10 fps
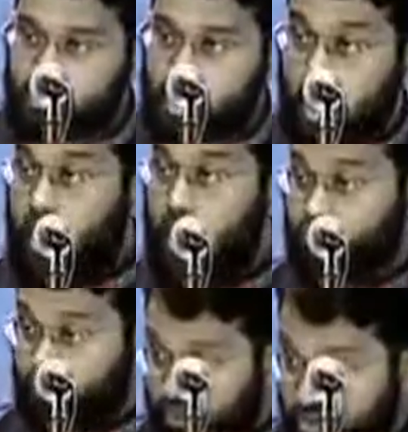Aha,
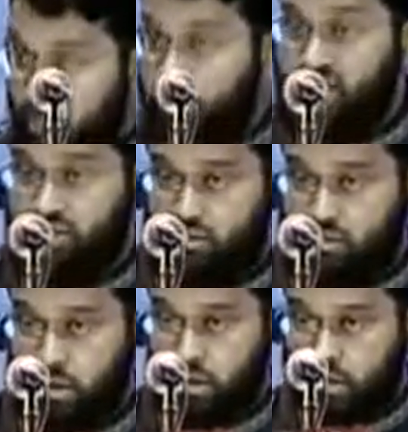so there is a best.
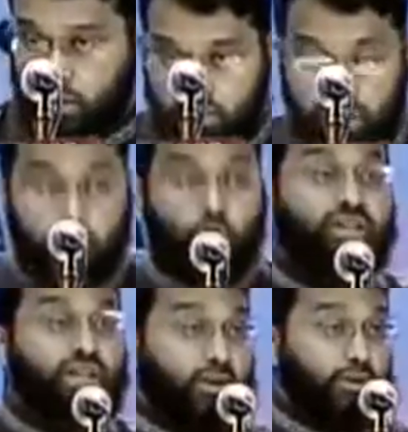There is a good
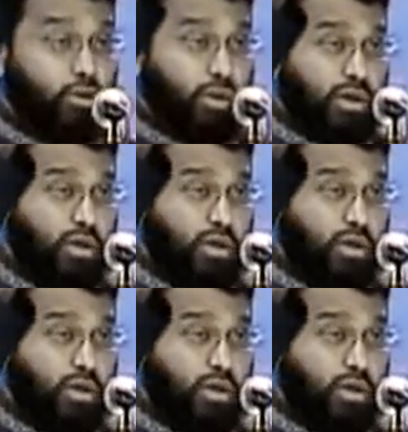category.